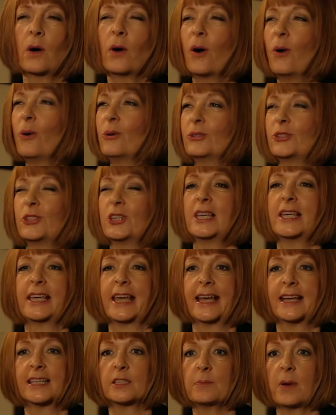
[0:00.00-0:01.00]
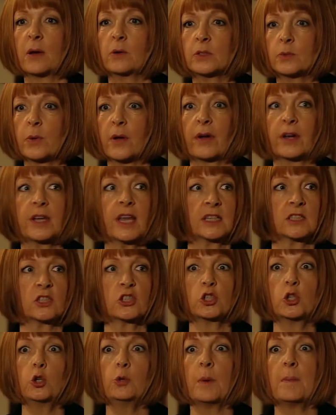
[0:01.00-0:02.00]
All she cares about is where our next
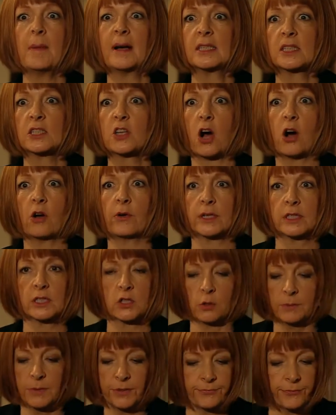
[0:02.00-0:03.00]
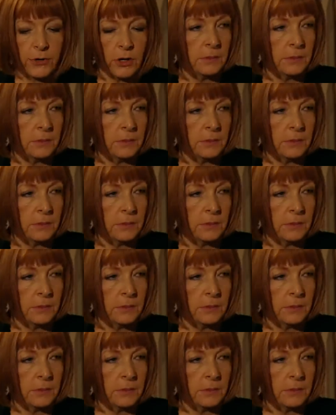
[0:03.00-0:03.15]
tube of mascara's coming from.